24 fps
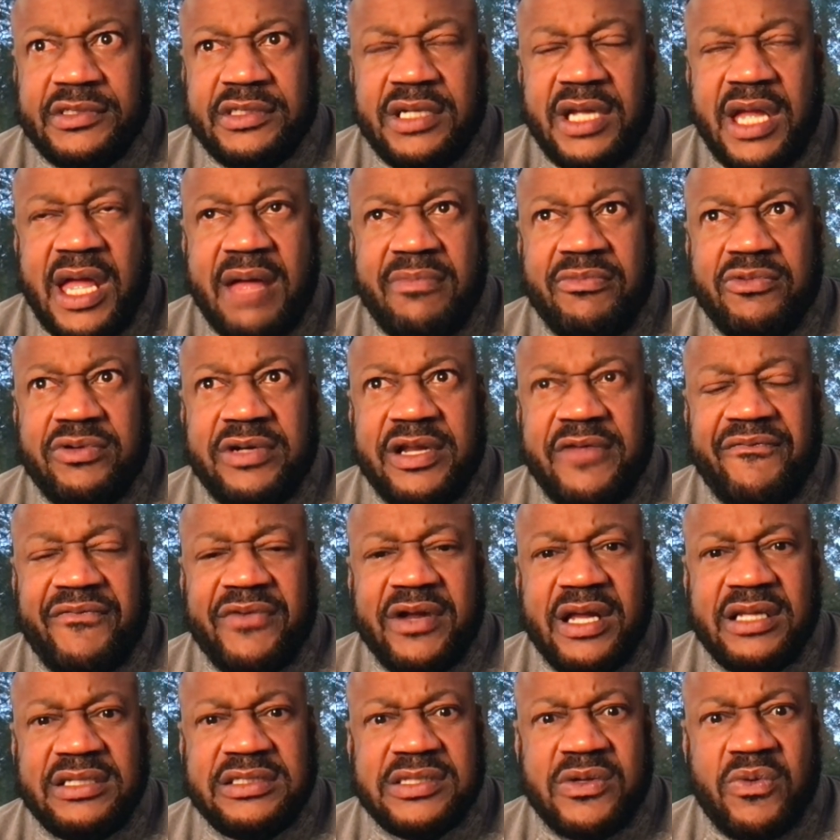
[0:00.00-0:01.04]
I moved that
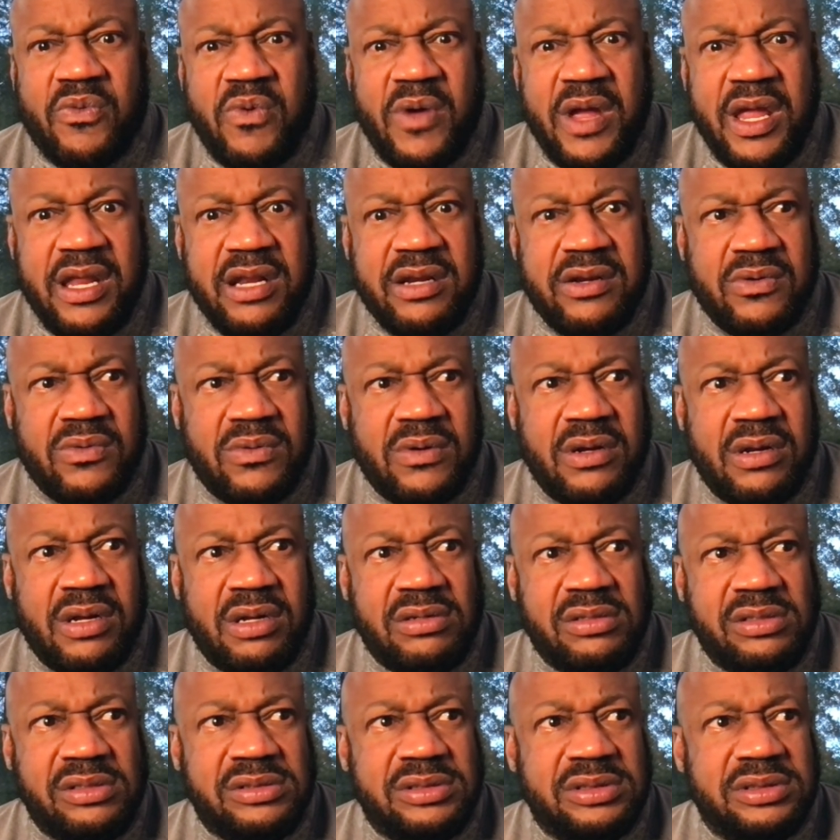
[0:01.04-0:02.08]
furniture, I said, what in the
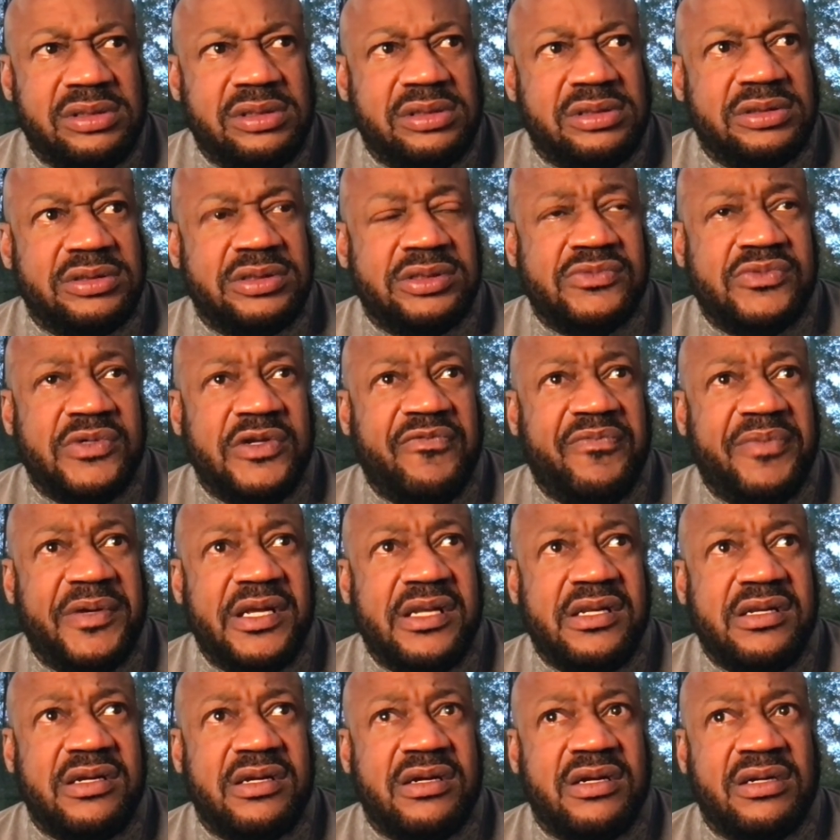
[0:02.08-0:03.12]
world? And we've been
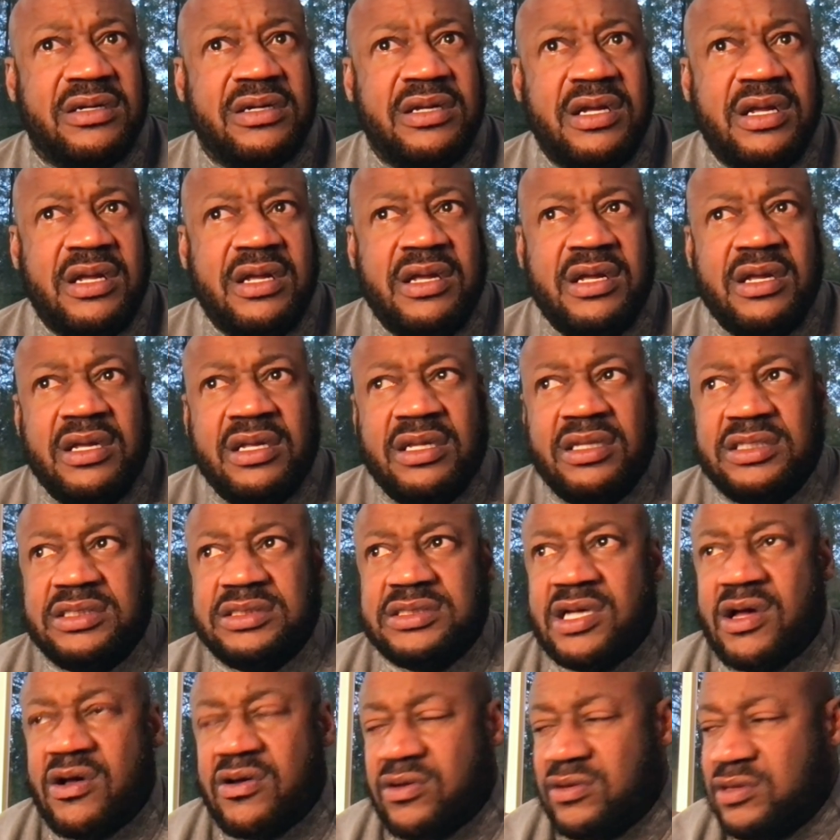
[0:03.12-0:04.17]
here, this
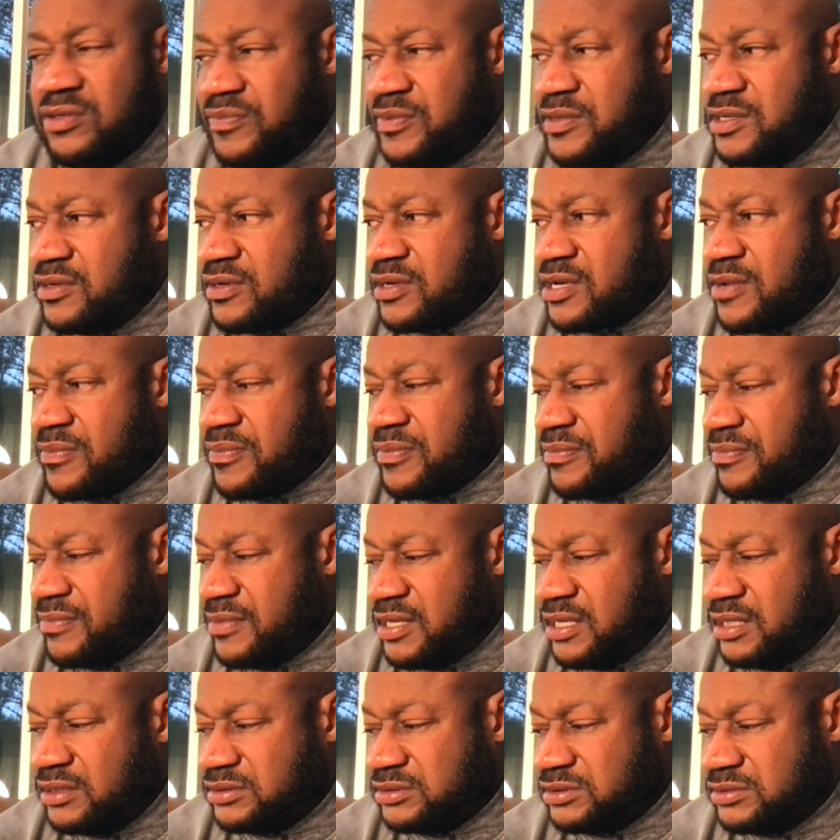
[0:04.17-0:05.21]
dog only been here a couple of
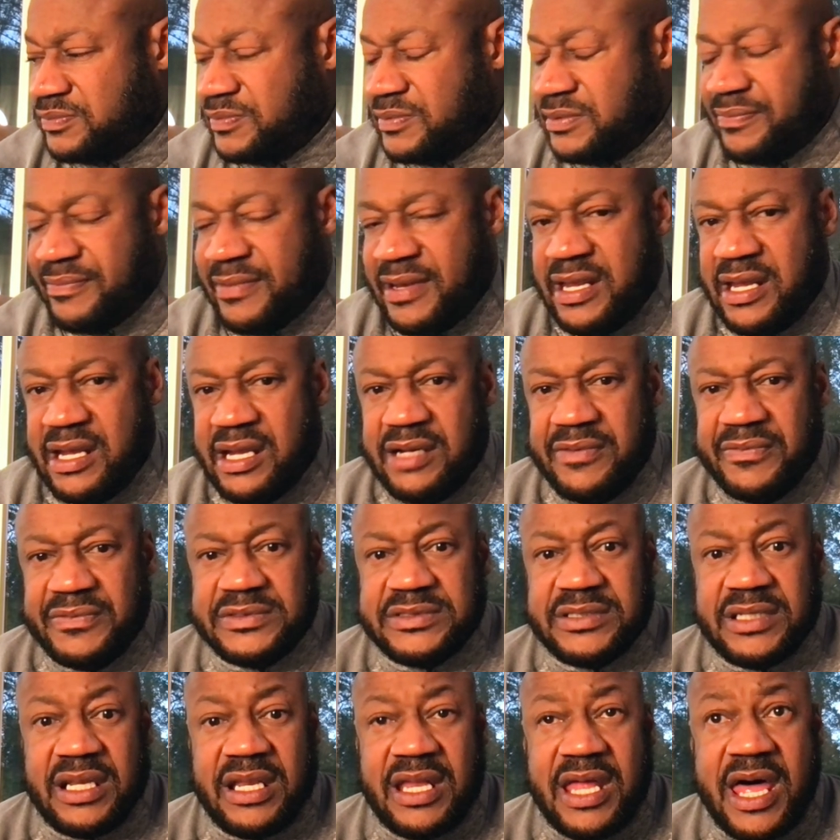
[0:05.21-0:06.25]
months, but man, it was
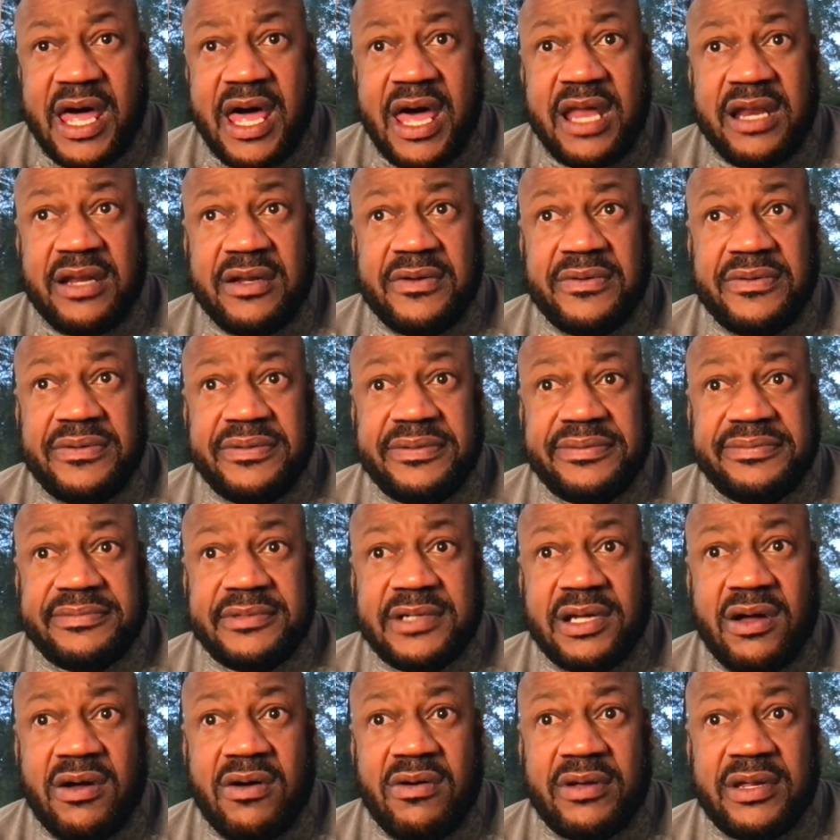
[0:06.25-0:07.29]
a lot of
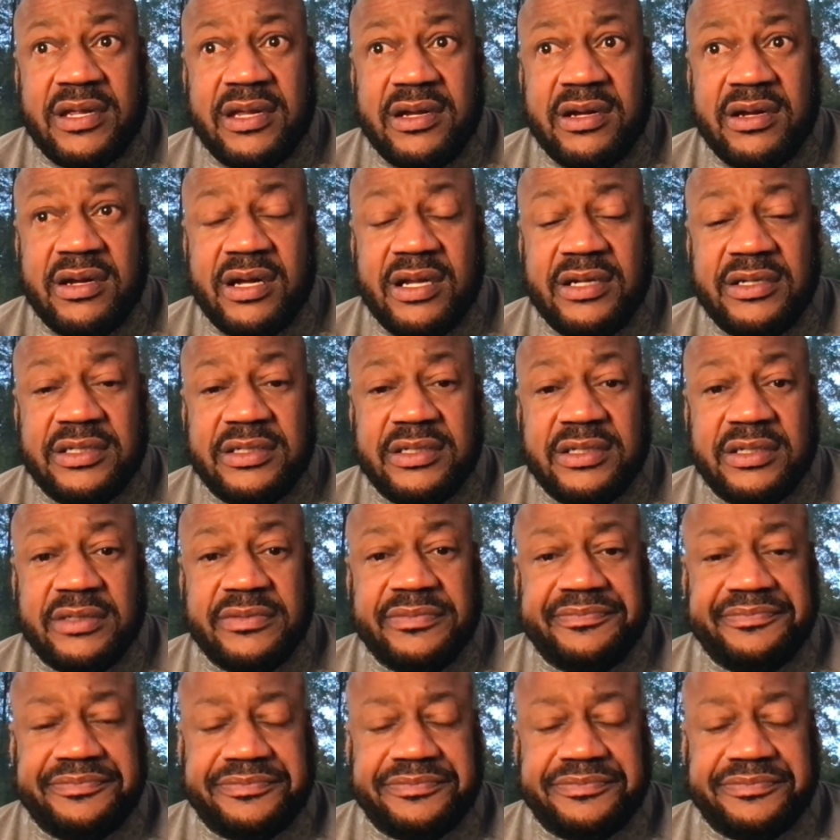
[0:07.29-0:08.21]
dog hair under